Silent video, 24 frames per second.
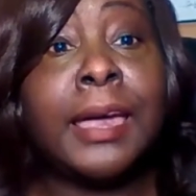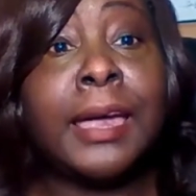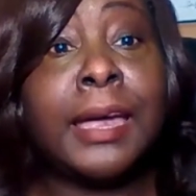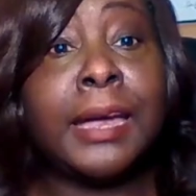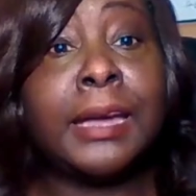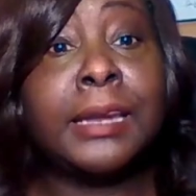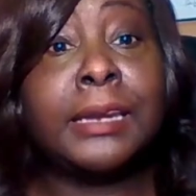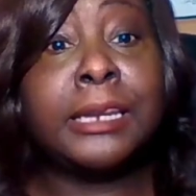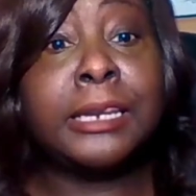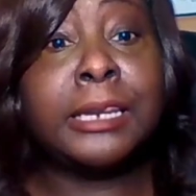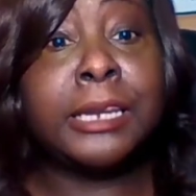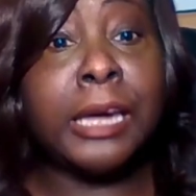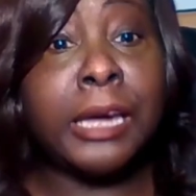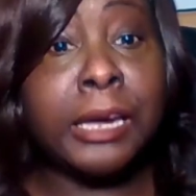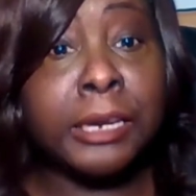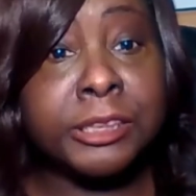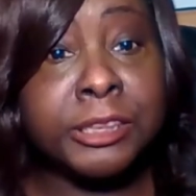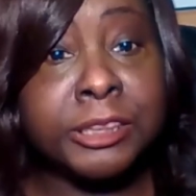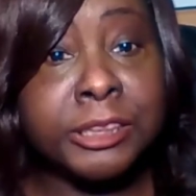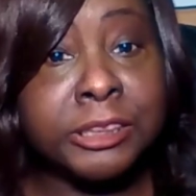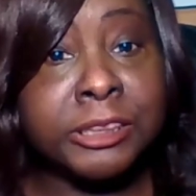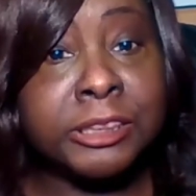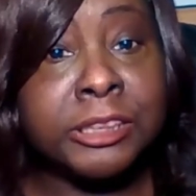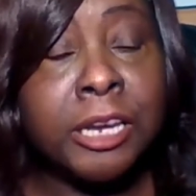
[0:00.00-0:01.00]
and
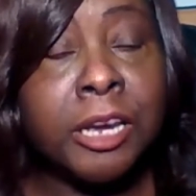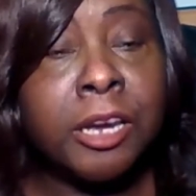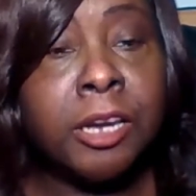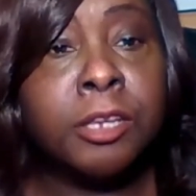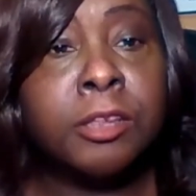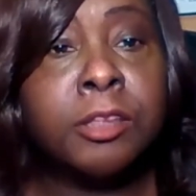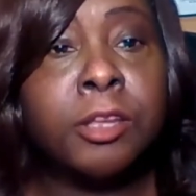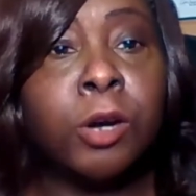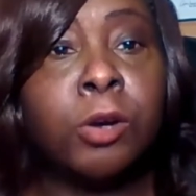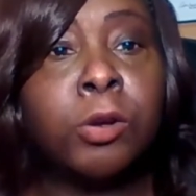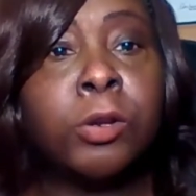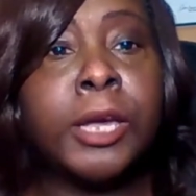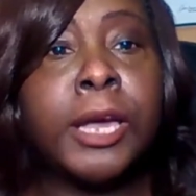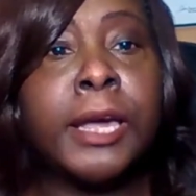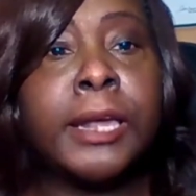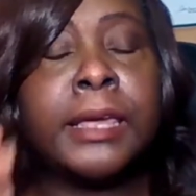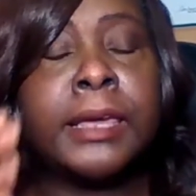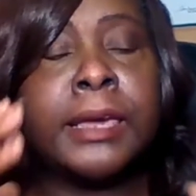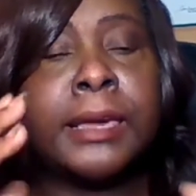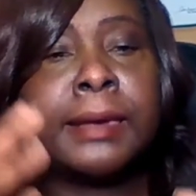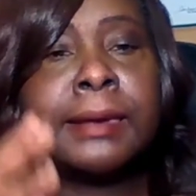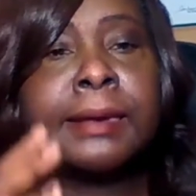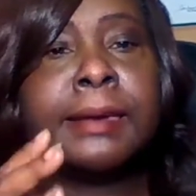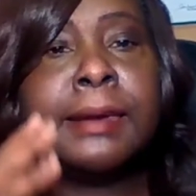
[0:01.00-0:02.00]
deductions so that
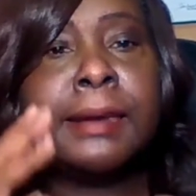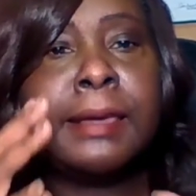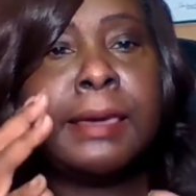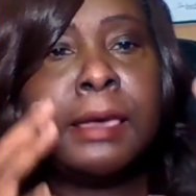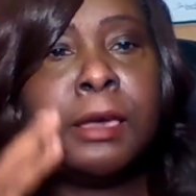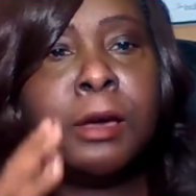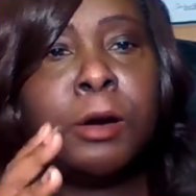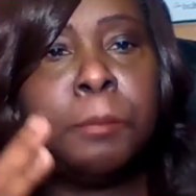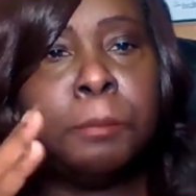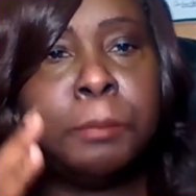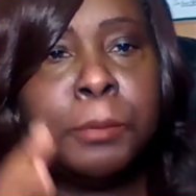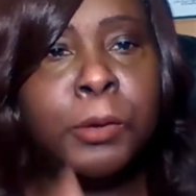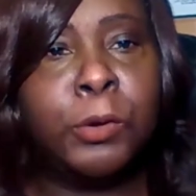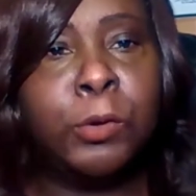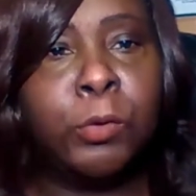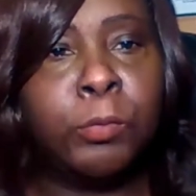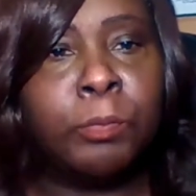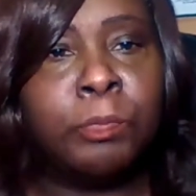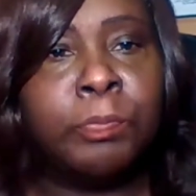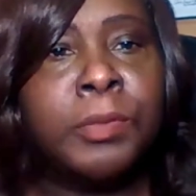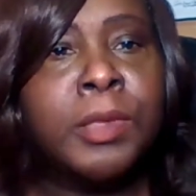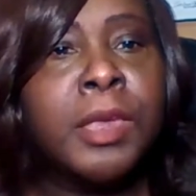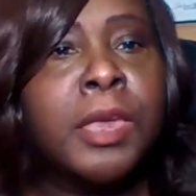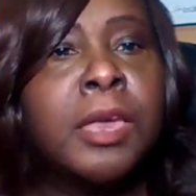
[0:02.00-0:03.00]
it can help
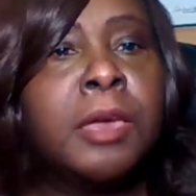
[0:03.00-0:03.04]
you.